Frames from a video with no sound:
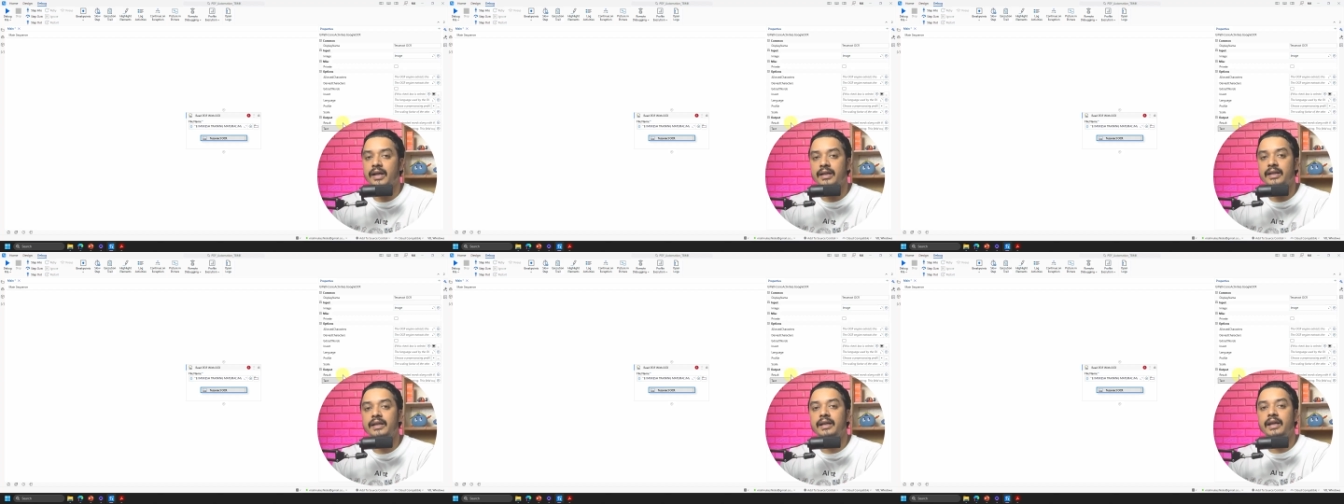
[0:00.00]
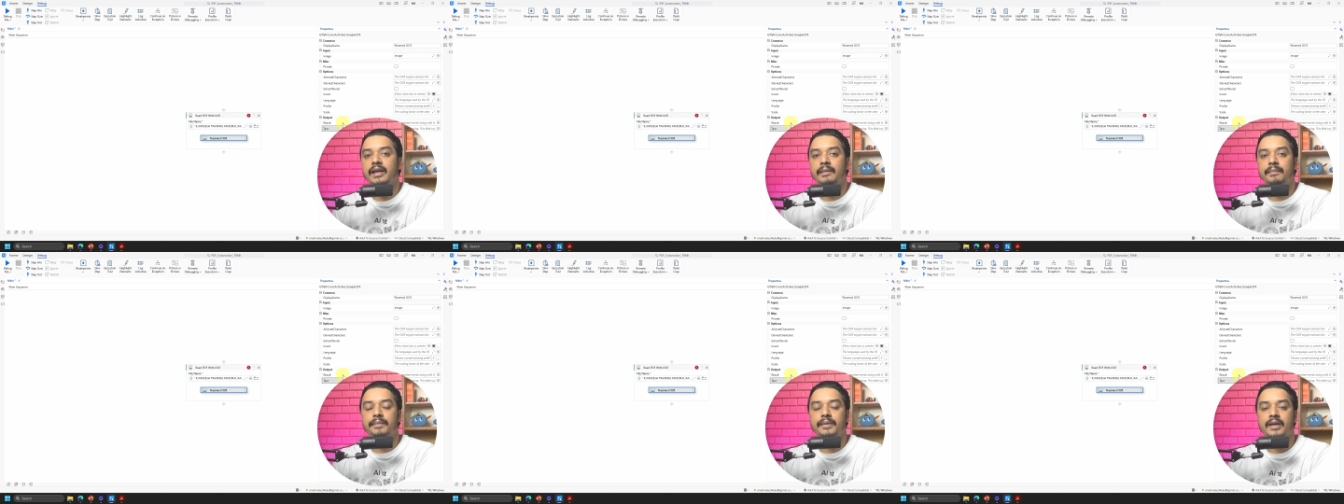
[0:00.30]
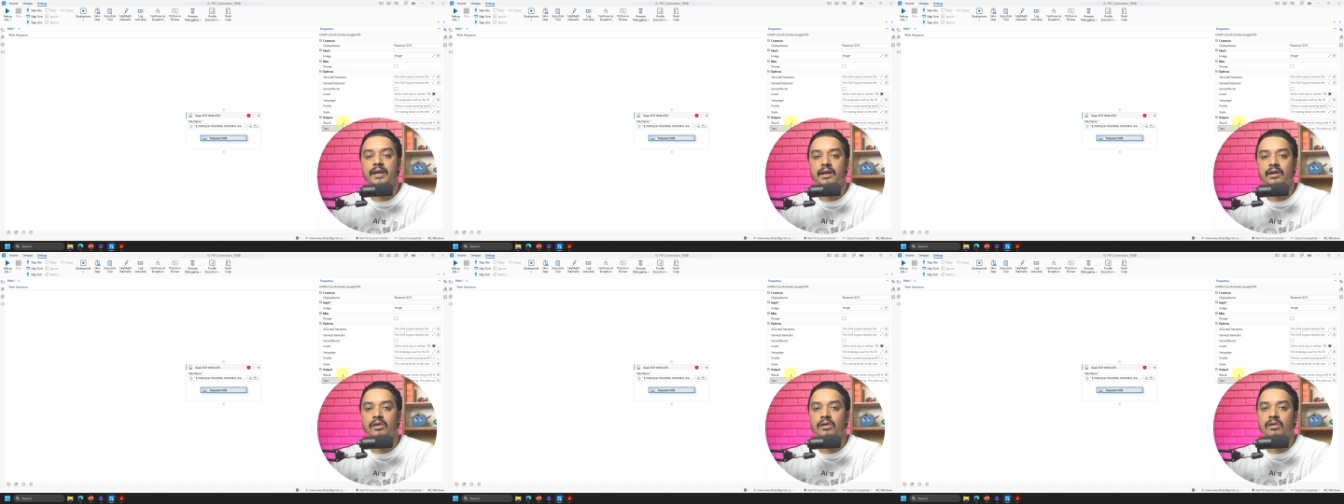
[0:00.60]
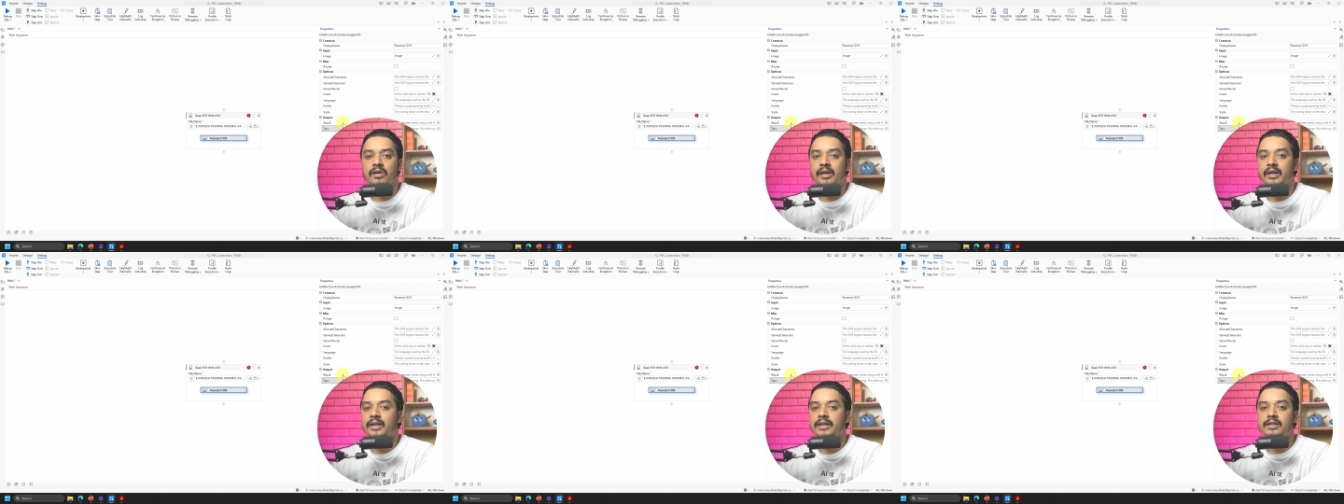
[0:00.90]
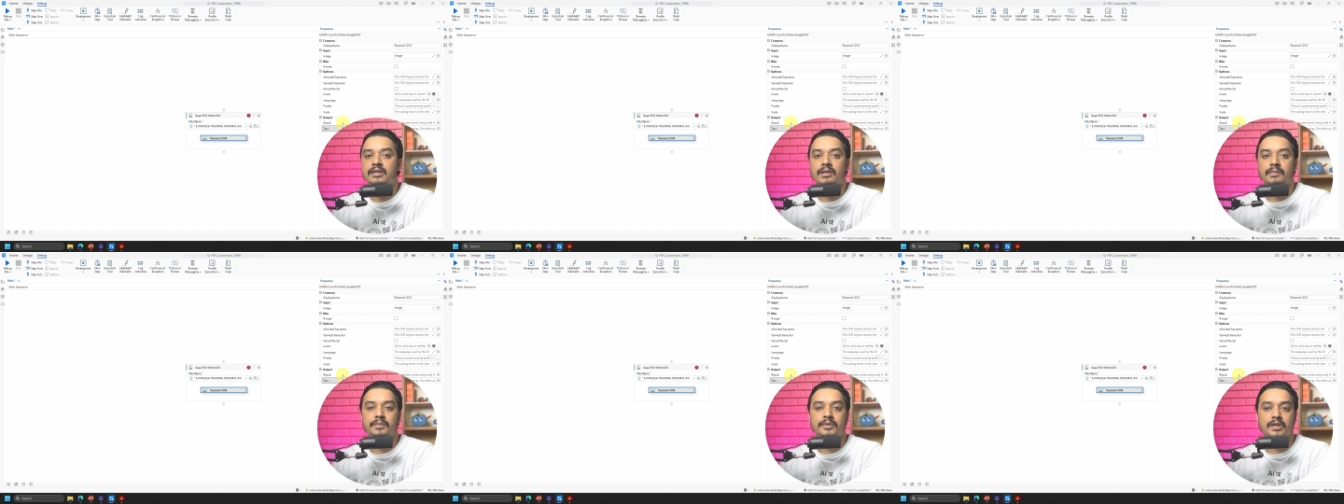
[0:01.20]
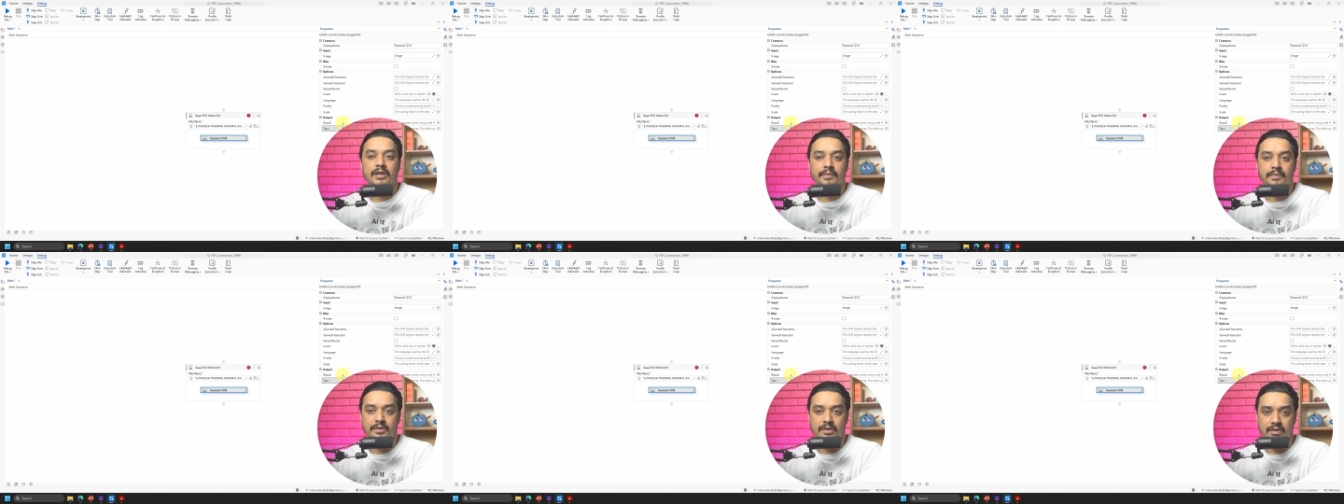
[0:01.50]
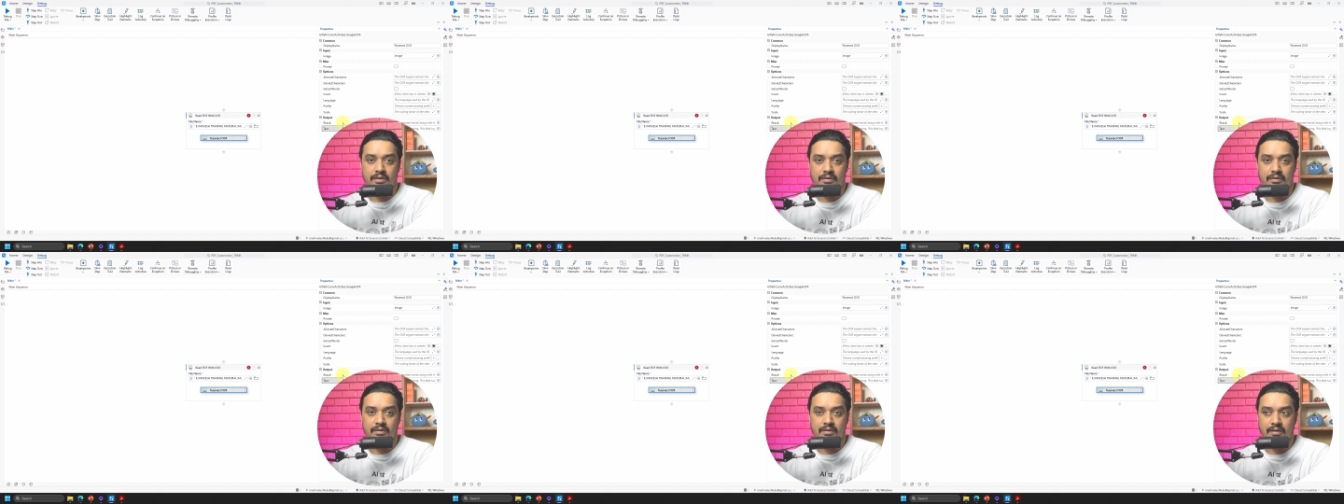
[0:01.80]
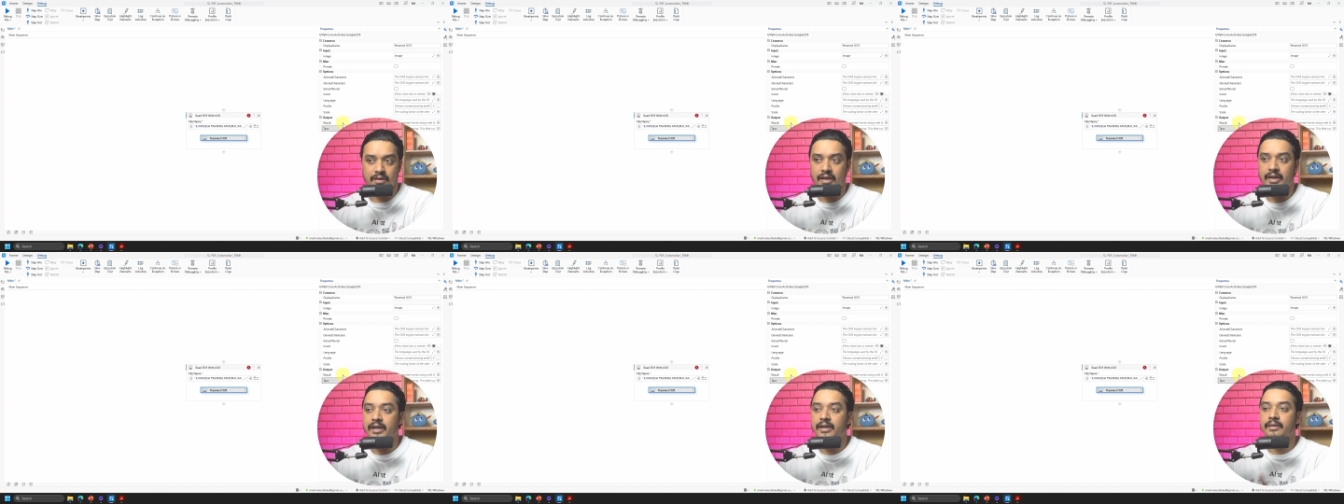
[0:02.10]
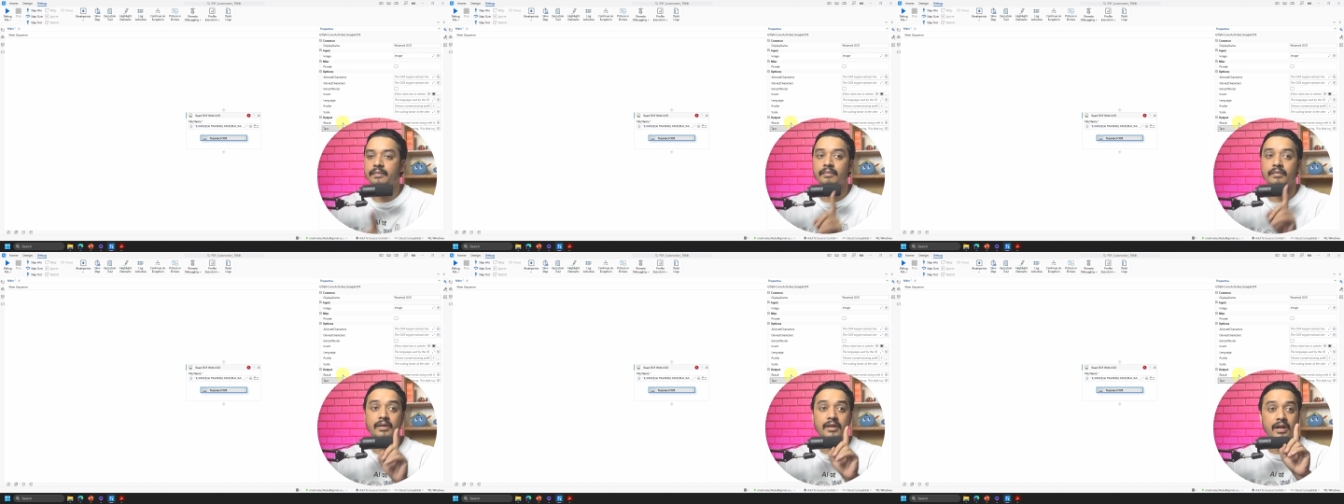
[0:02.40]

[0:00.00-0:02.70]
any API or any subscriptions, right?